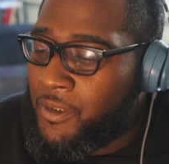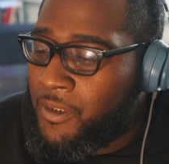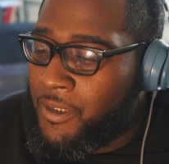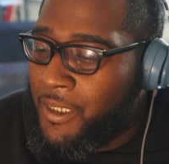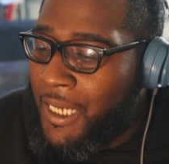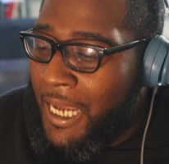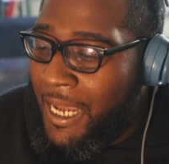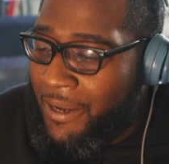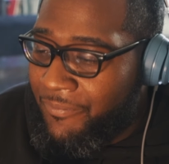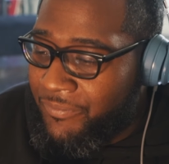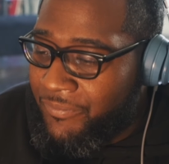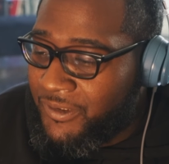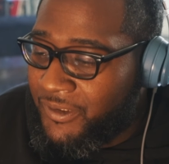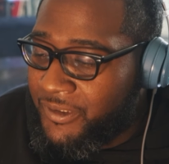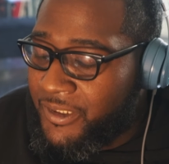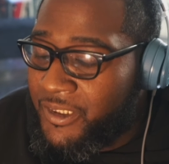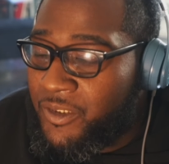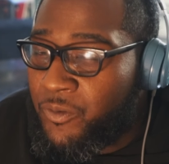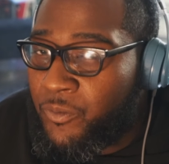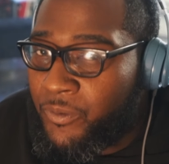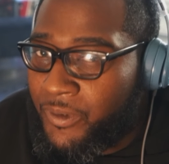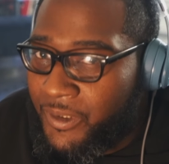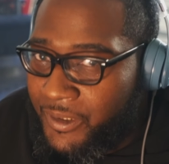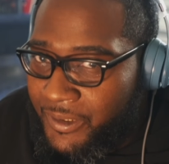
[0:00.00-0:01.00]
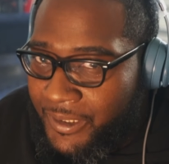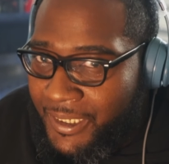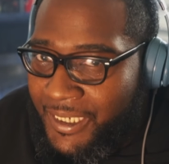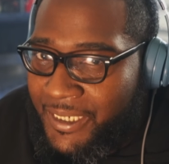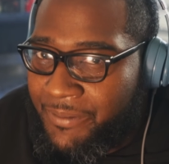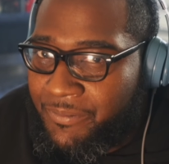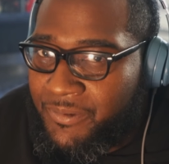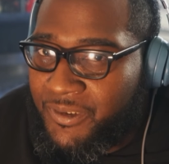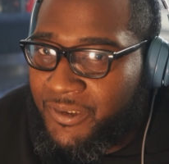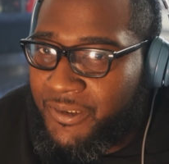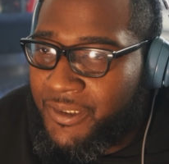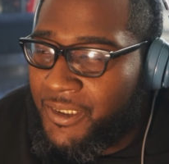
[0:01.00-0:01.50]
Obviously, you want to
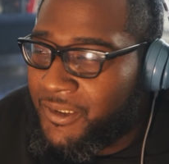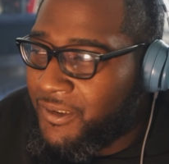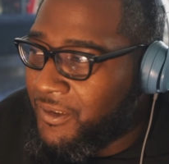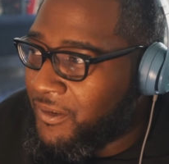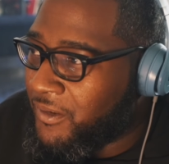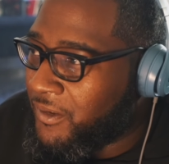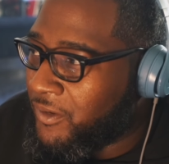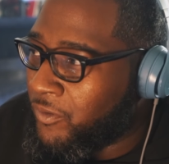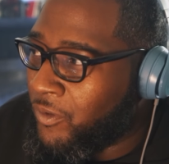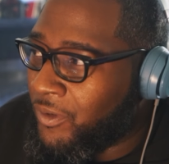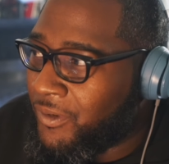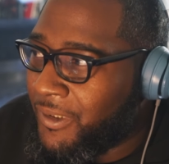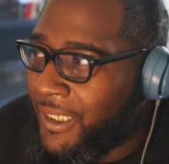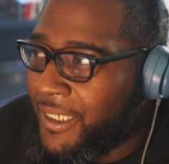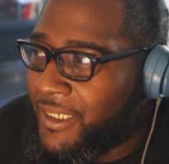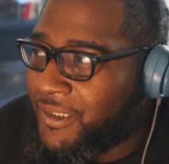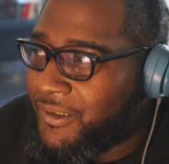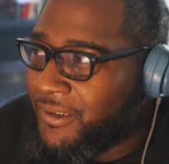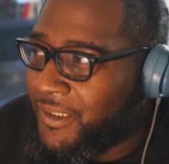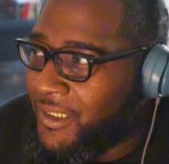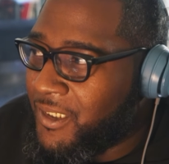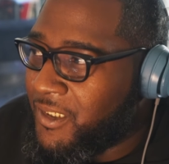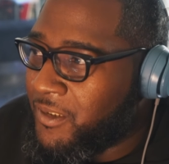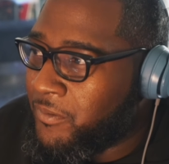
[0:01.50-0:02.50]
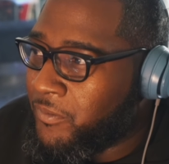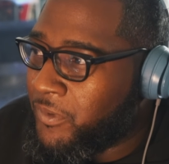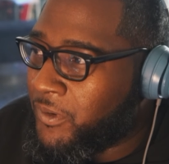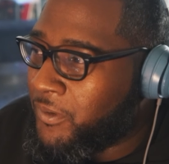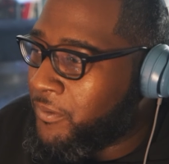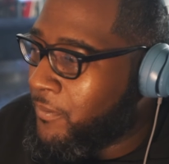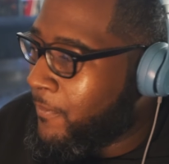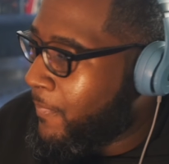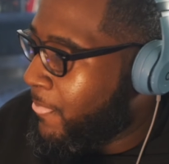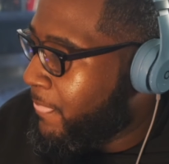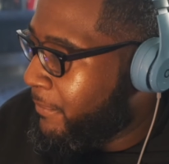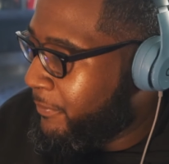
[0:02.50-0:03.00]
name the session. So a lot of times,
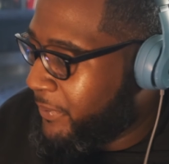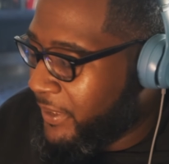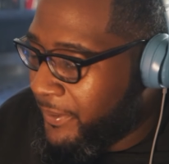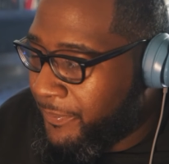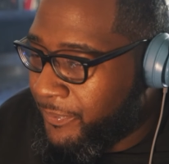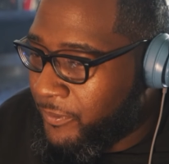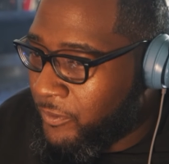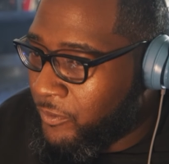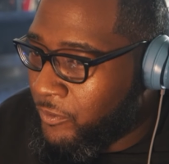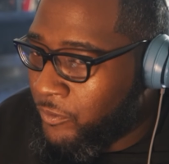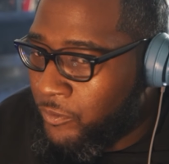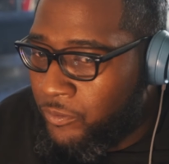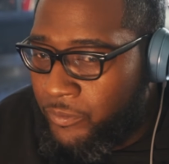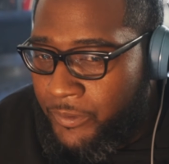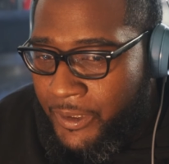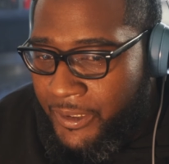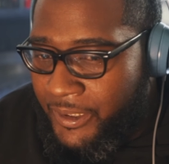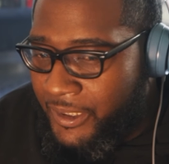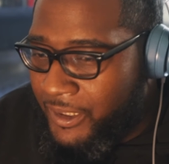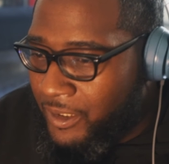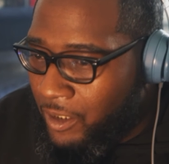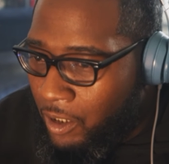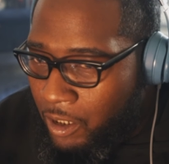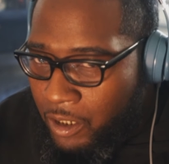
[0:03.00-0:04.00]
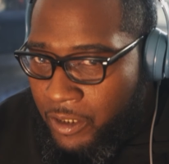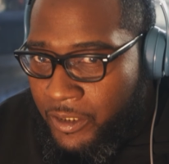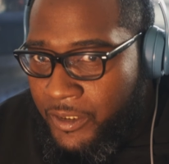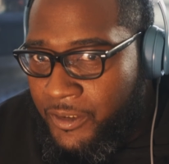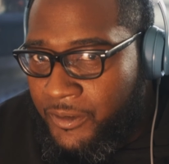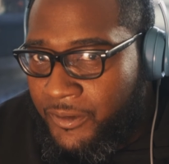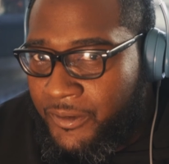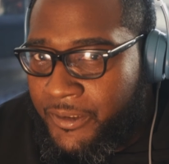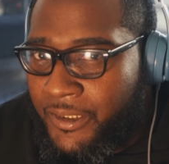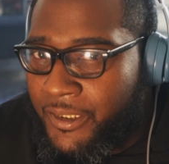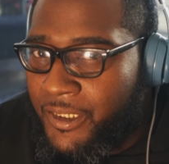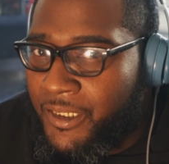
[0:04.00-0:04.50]
people, they get
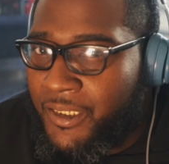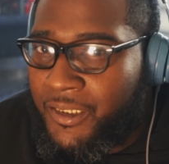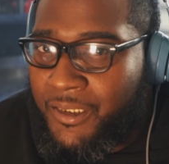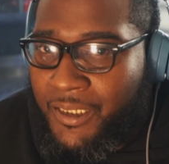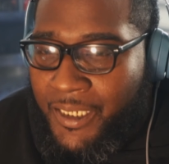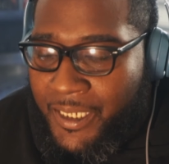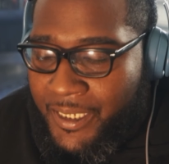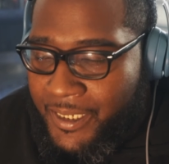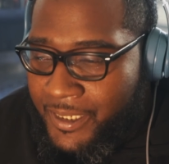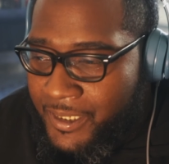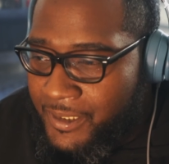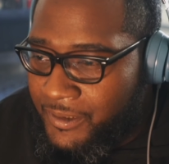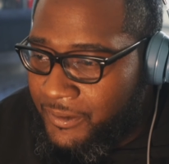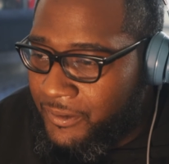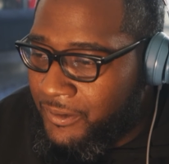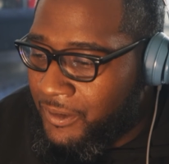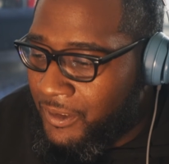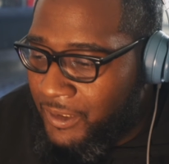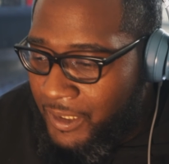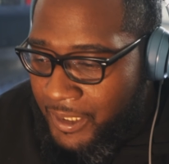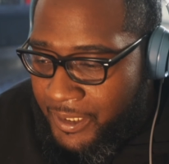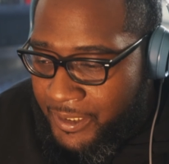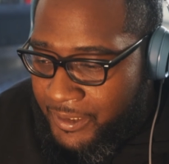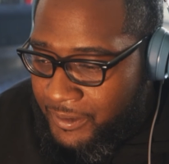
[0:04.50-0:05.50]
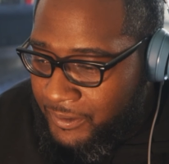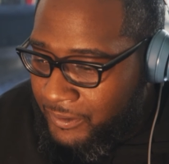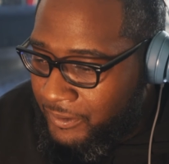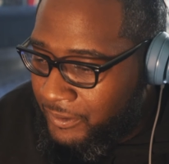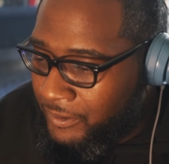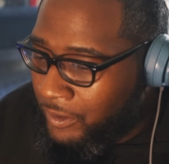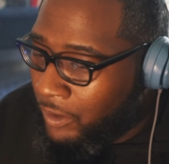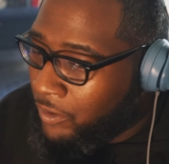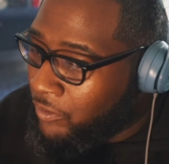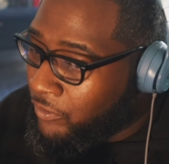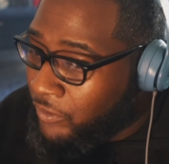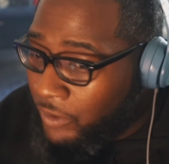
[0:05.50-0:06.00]
artists, they get clients. The clients
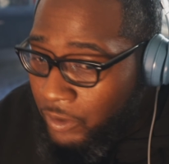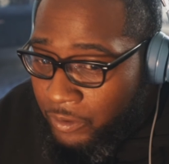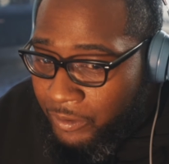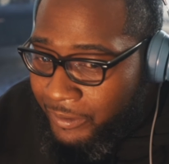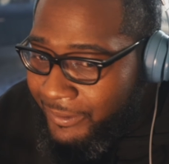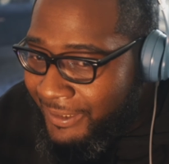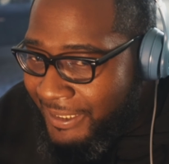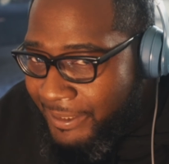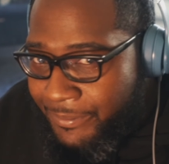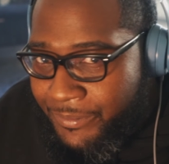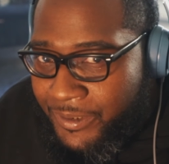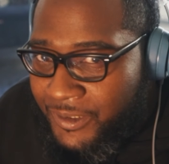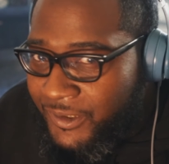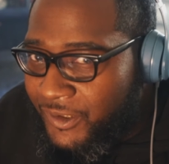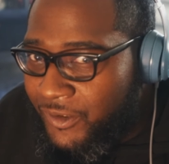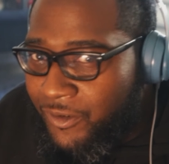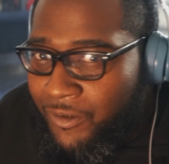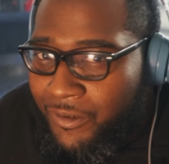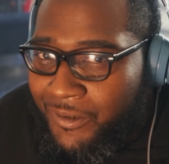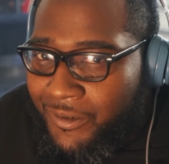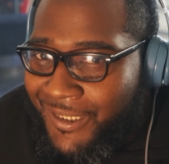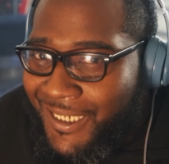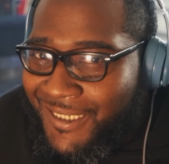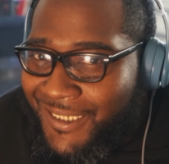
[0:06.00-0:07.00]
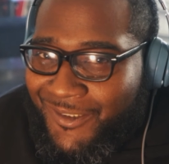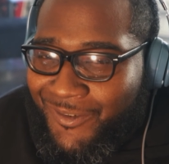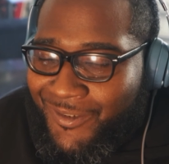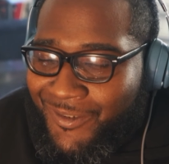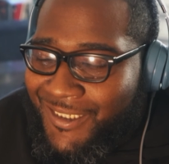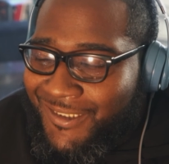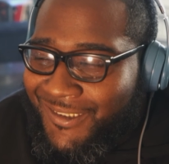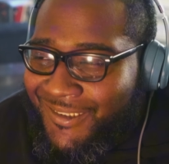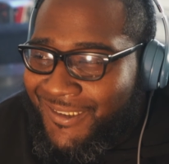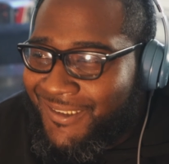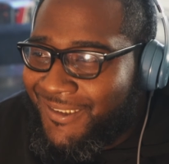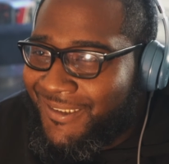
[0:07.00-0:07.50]
don't know the name of the song yet, so they
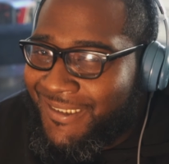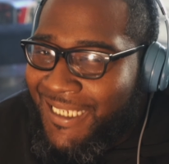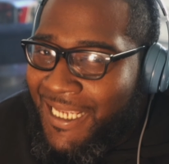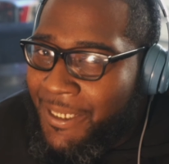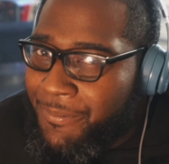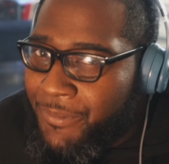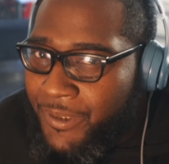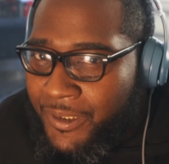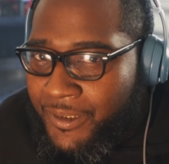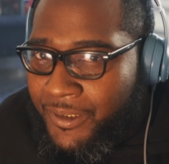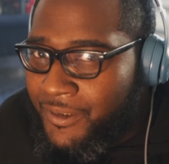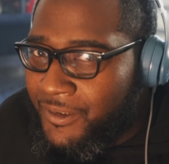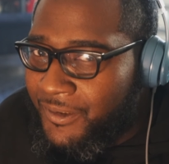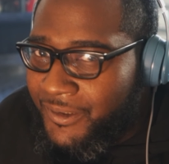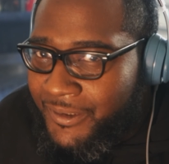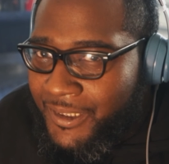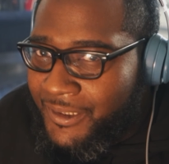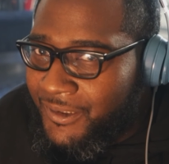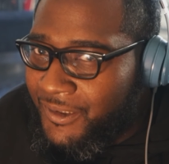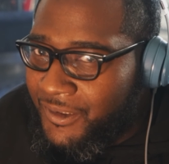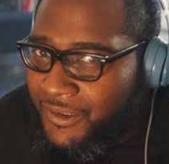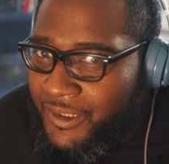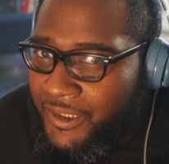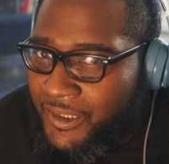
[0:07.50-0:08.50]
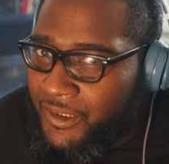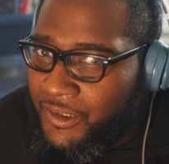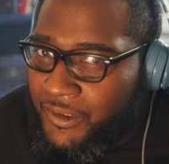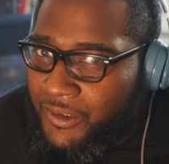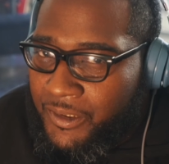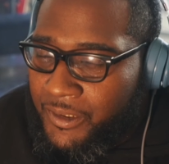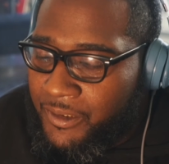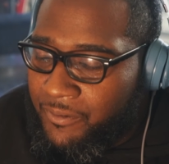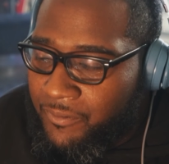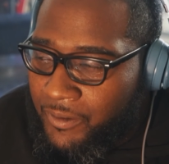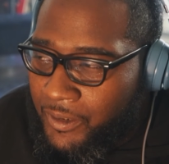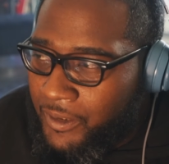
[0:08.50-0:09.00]
just name it the session to
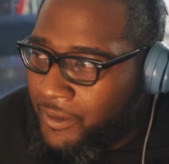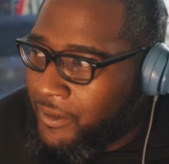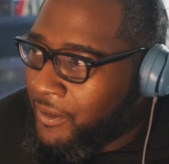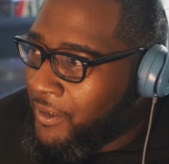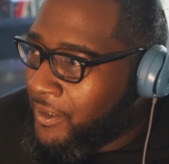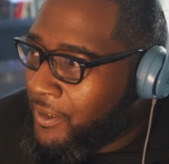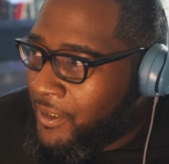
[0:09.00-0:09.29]
anything, right?